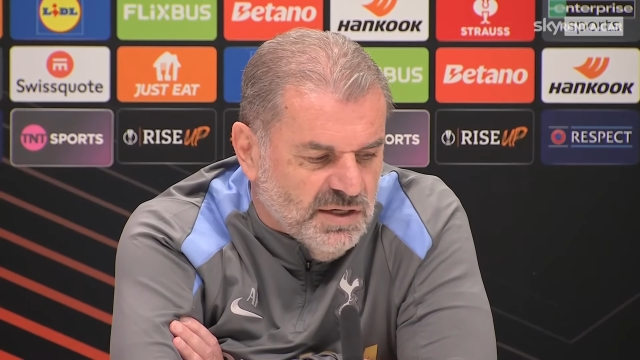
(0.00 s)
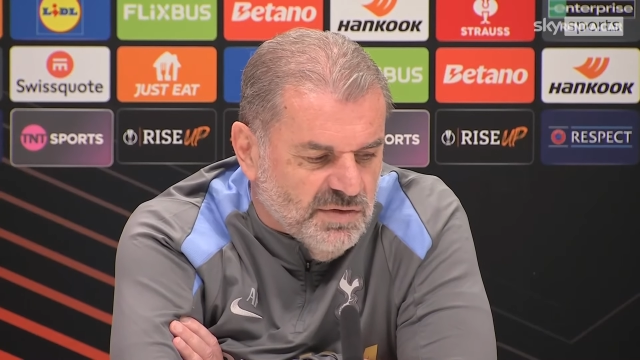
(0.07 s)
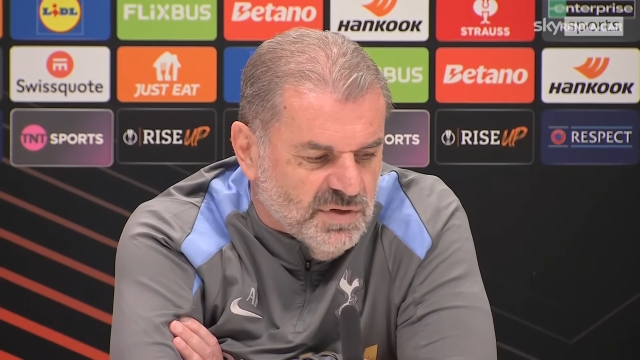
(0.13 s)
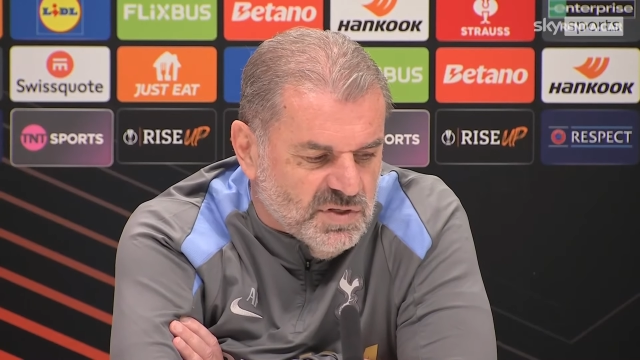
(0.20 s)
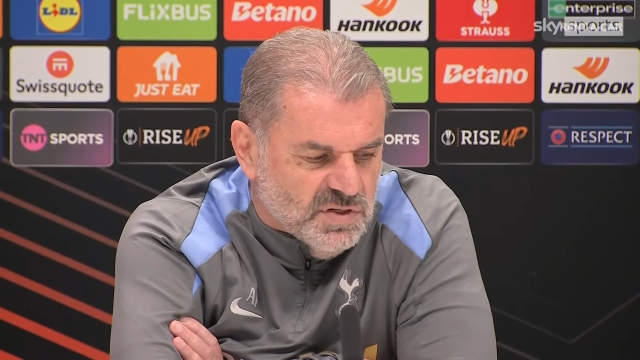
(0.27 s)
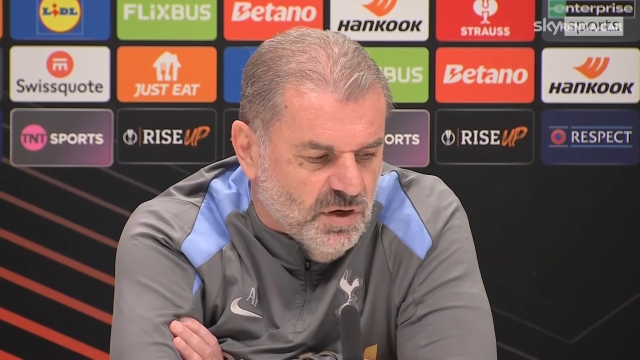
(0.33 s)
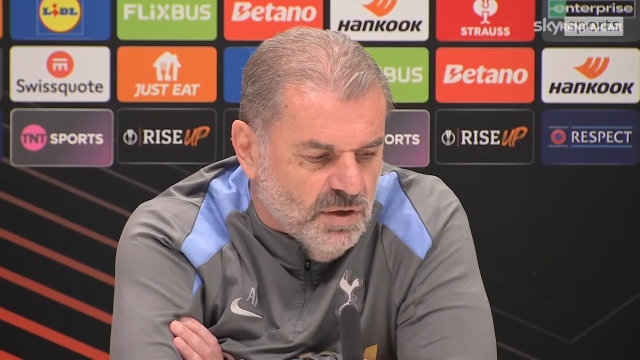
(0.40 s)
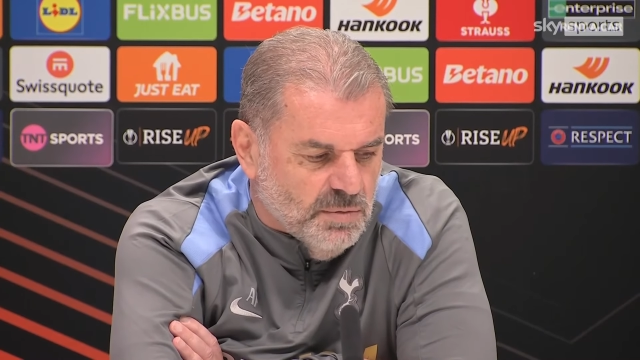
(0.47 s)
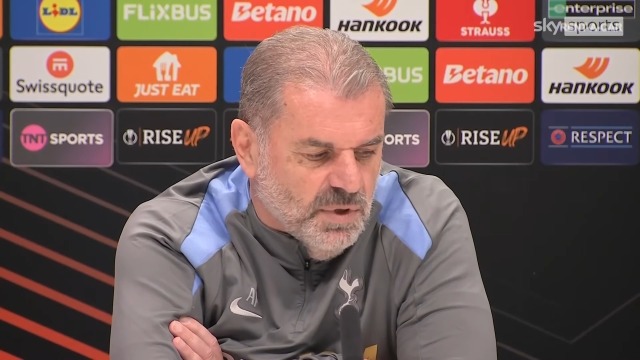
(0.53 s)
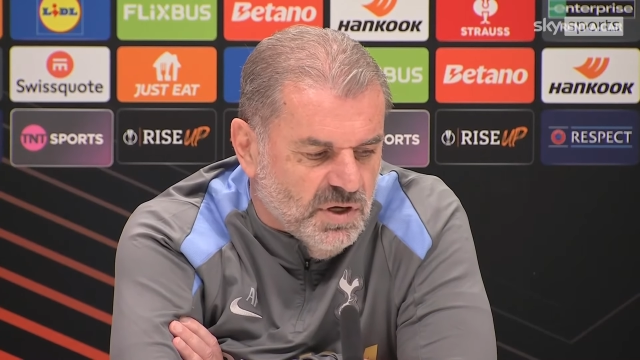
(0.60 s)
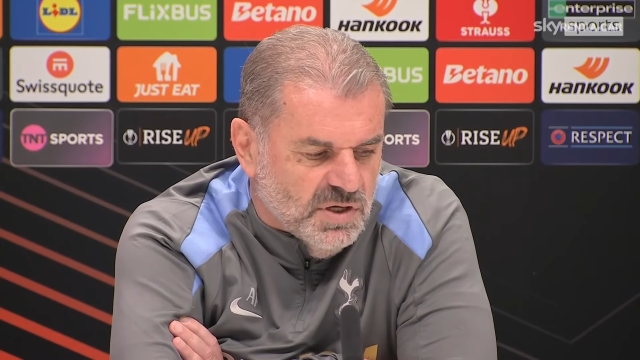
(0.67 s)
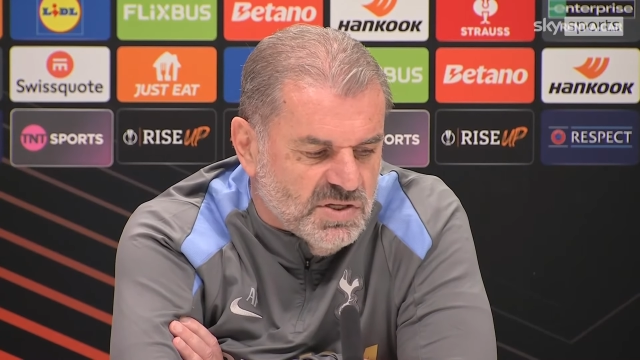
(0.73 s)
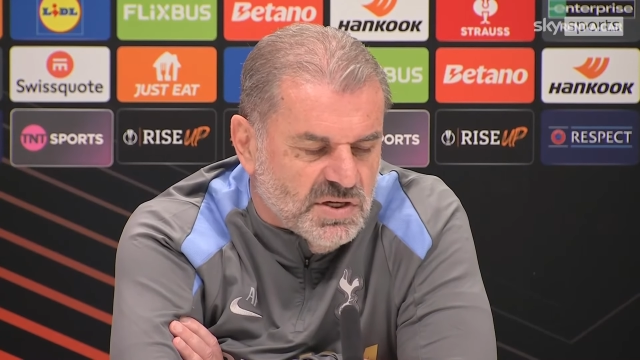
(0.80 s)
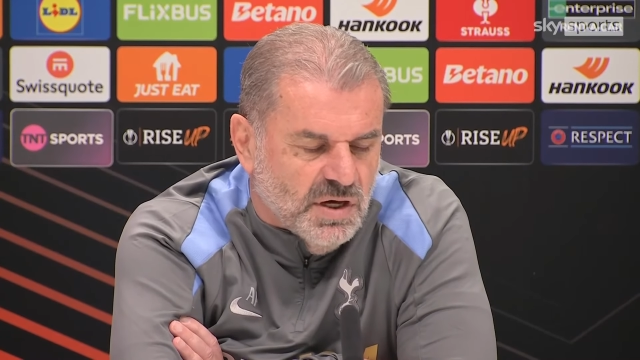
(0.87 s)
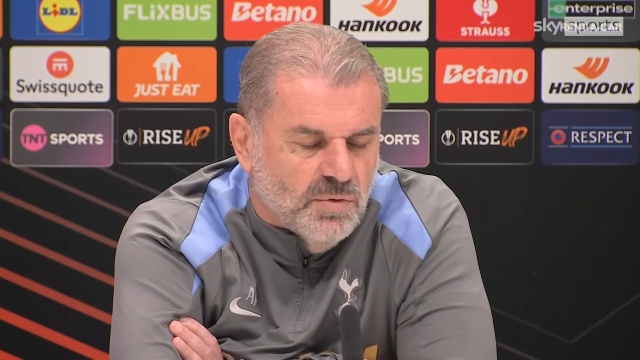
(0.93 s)
giving
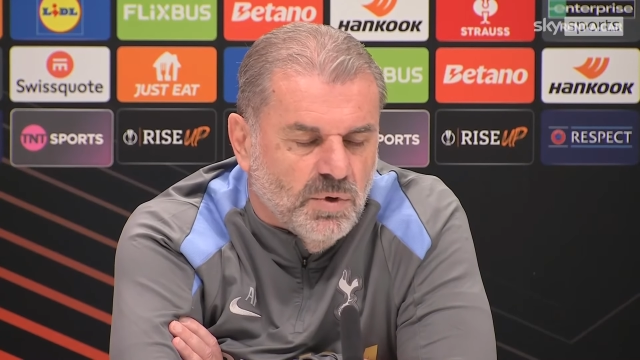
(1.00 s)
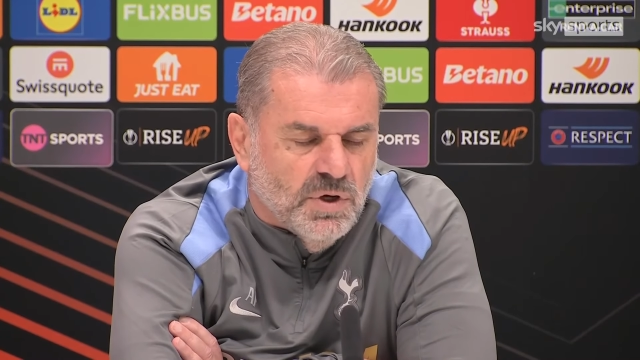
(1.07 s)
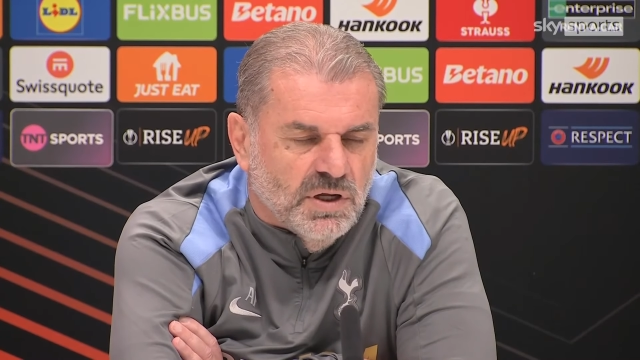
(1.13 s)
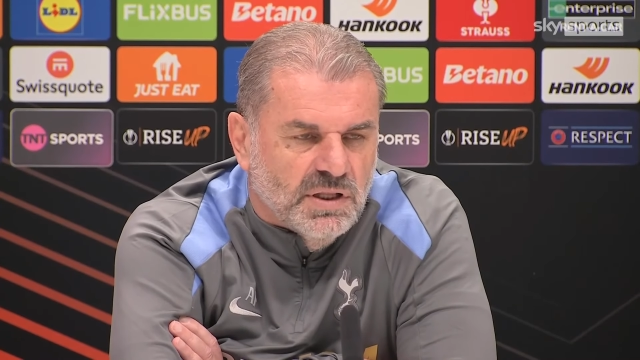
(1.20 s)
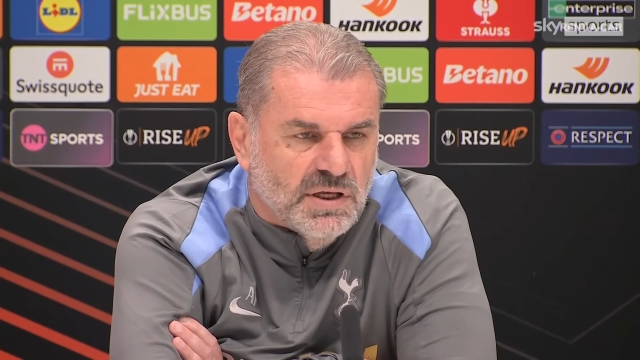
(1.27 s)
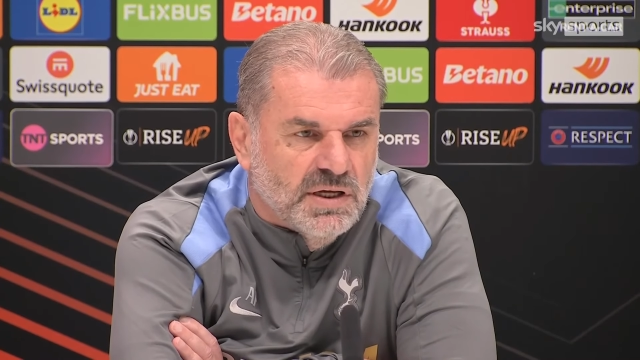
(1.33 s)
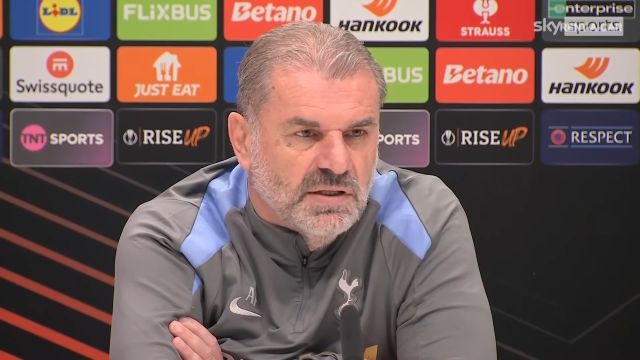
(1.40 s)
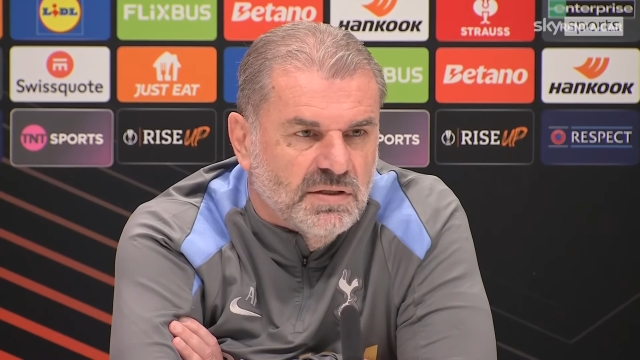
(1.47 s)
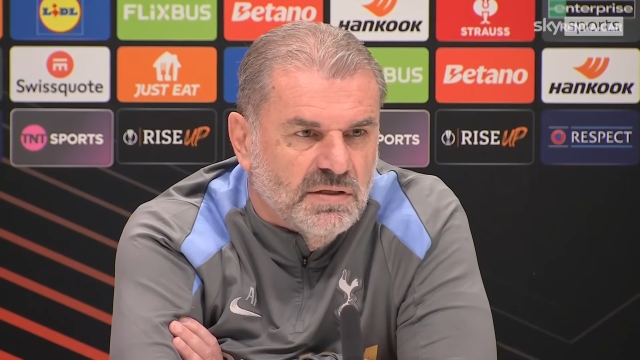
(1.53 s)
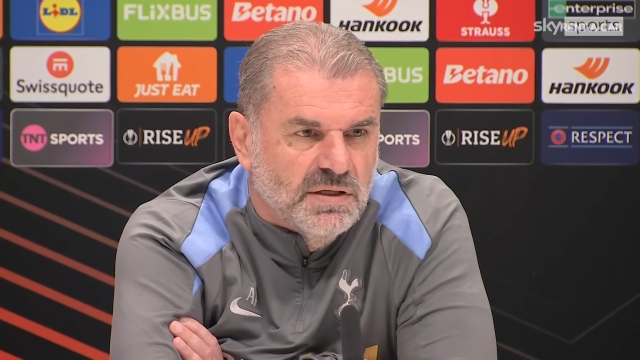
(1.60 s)
timelines so early in,